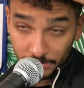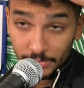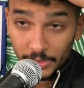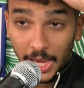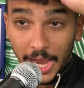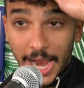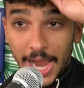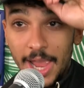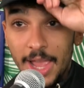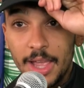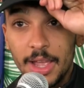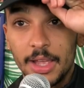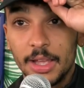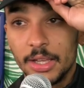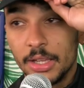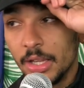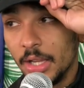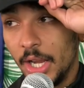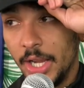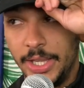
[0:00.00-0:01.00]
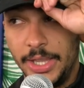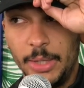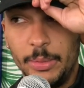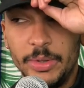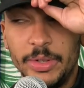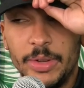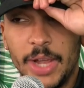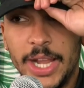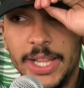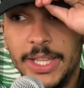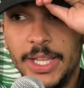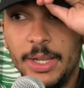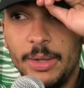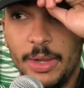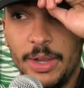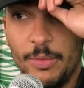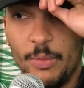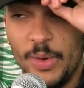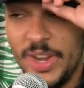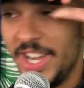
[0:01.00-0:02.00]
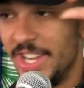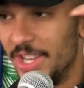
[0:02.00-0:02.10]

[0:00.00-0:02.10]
Yeah. I think we. I think if we